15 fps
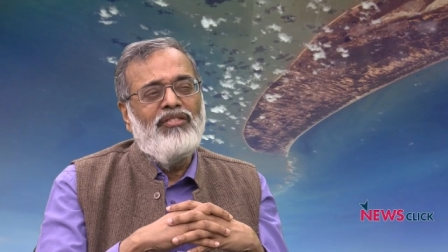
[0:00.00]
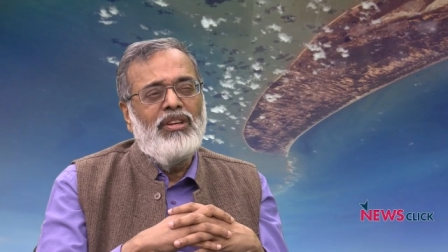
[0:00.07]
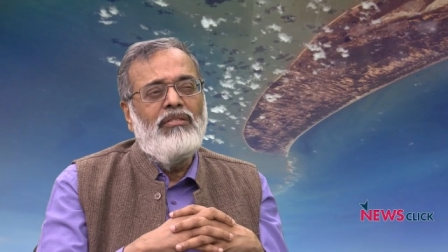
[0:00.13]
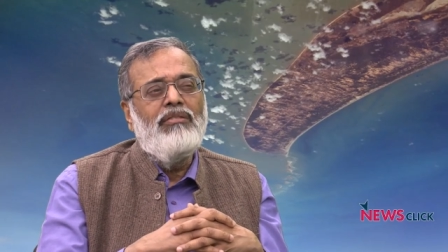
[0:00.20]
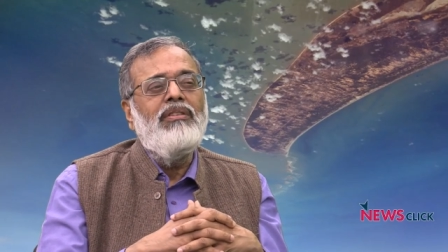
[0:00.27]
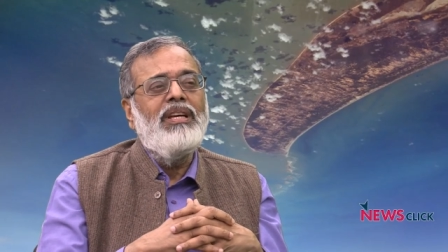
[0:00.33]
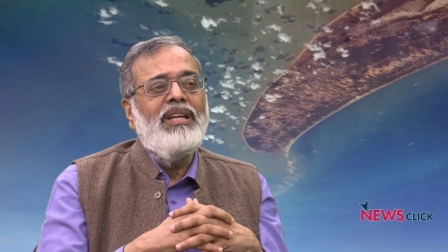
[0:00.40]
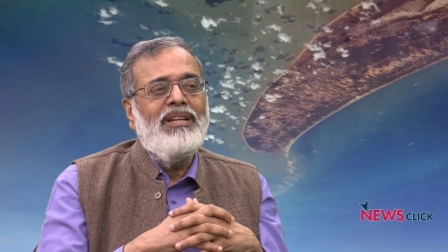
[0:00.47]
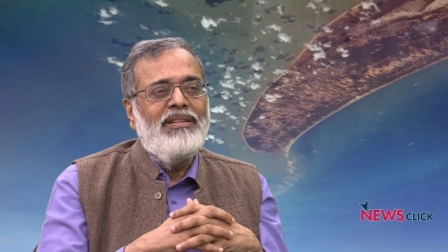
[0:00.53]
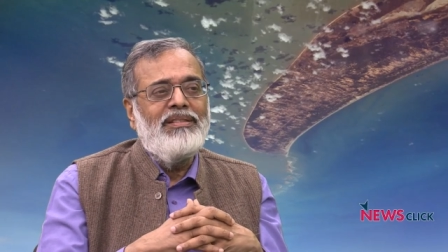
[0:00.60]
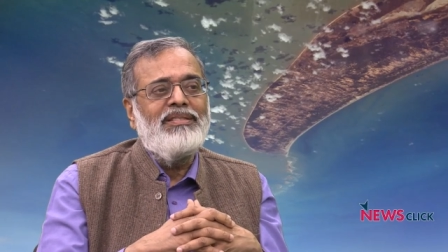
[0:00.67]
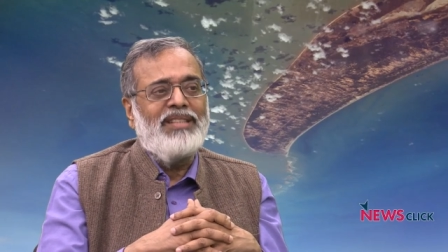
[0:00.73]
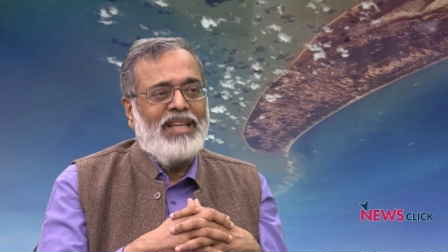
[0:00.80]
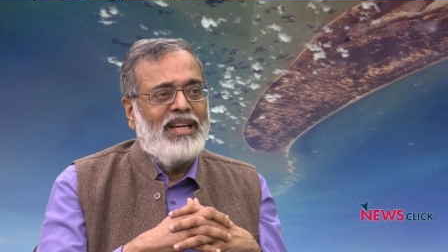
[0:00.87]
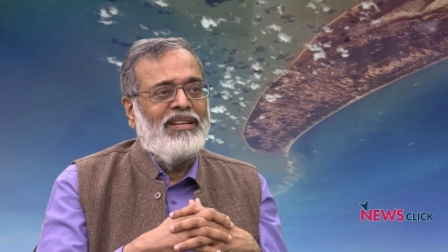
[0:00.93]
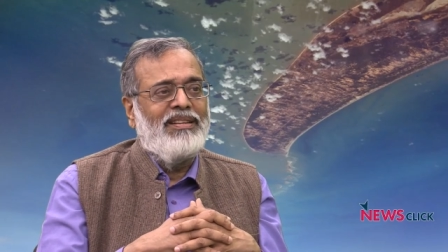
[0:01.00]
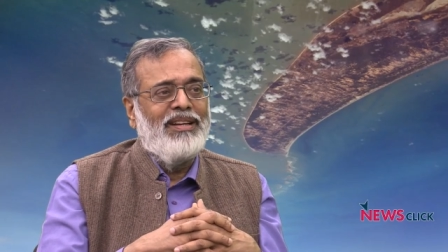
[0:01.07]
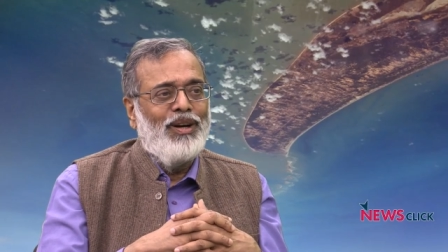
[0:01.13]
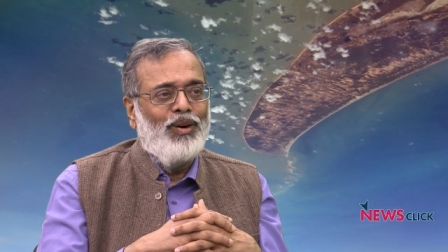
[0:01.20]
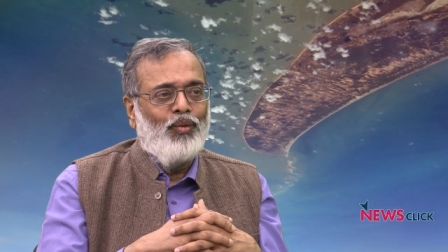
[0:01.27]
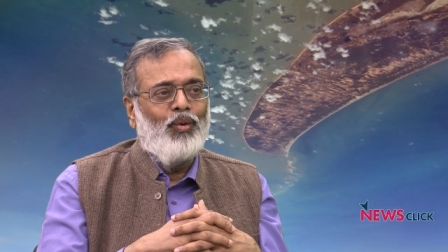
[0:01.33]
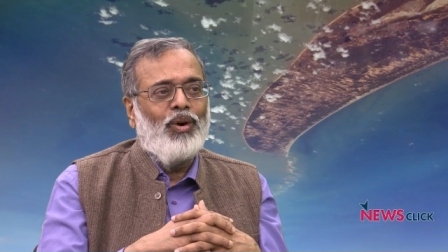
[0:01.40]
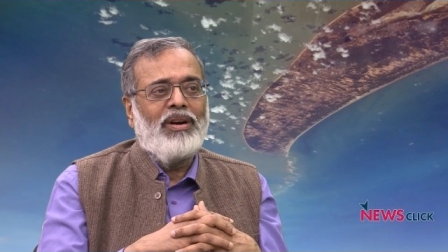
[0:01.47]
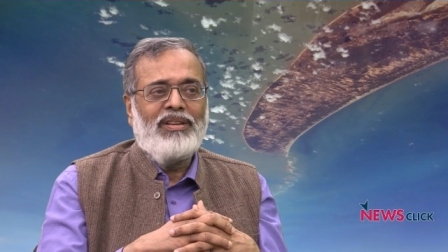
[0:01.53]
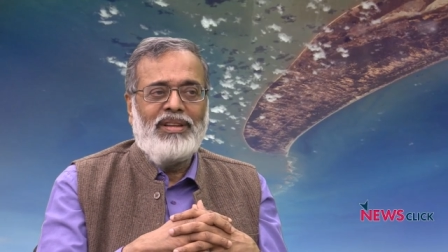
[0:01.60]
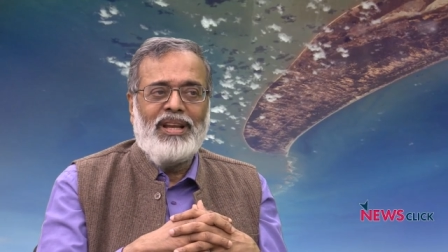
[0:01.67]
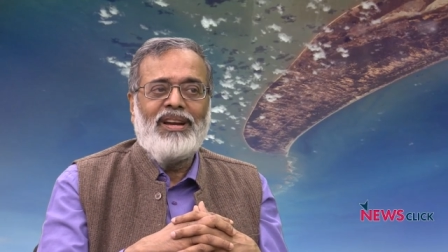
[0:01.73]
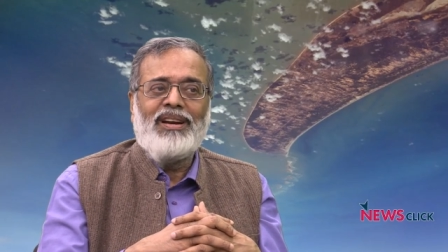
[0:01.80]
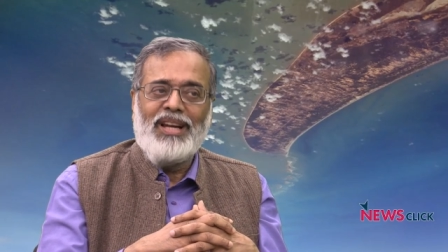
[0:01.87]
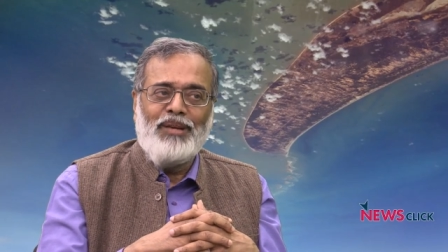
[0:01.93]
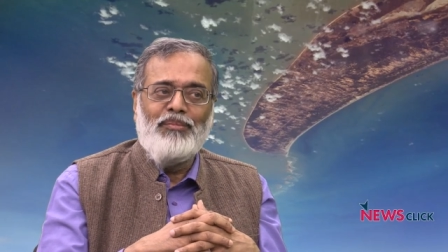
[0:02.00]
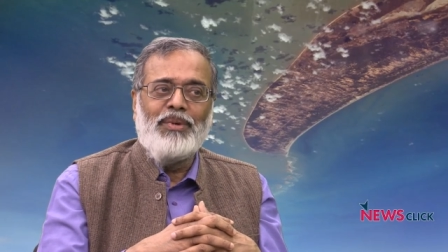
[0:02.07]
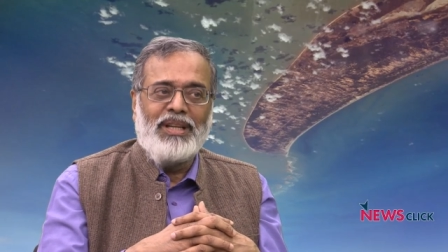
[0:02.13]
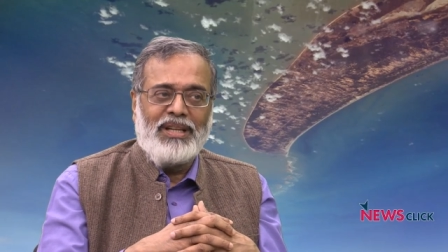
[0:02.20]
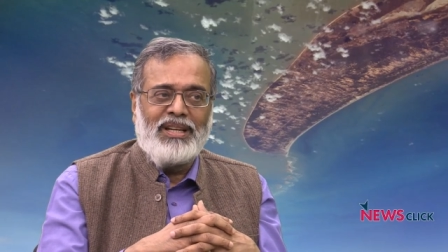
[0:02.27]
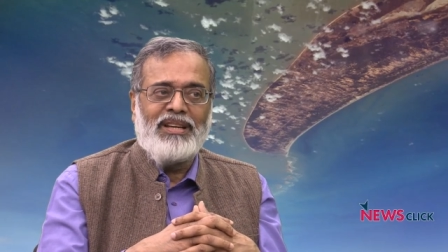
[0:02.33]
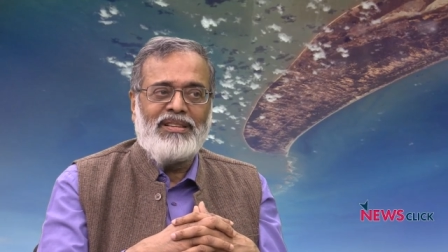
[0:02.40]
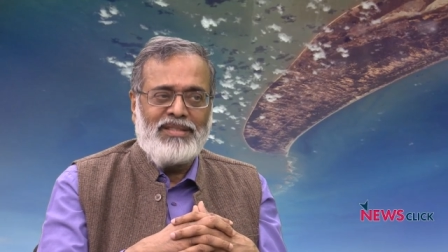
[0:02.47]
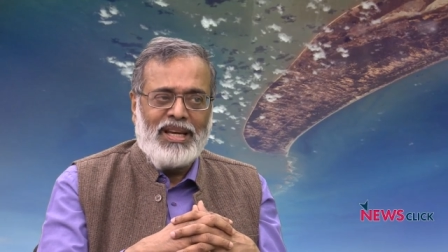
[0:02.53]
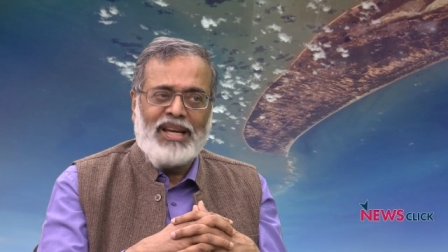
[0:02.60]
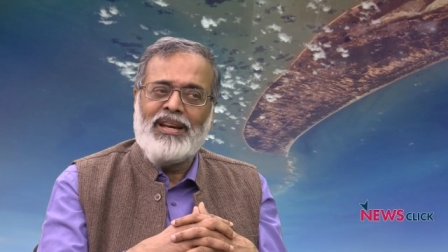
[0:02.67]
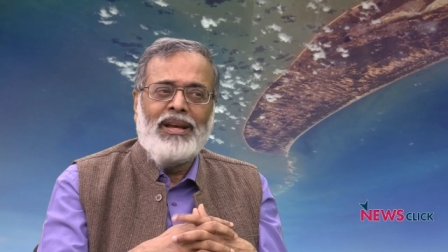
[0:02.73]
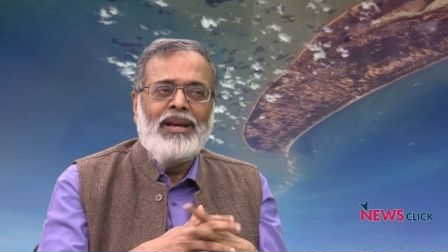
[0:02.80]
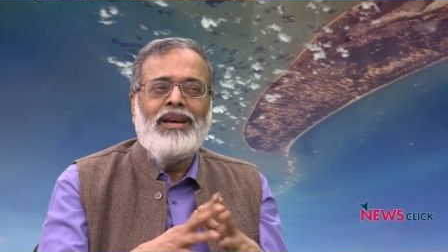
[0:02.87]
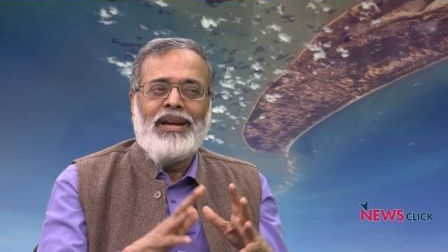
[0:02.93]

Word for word: they really said what they're claiming it has said.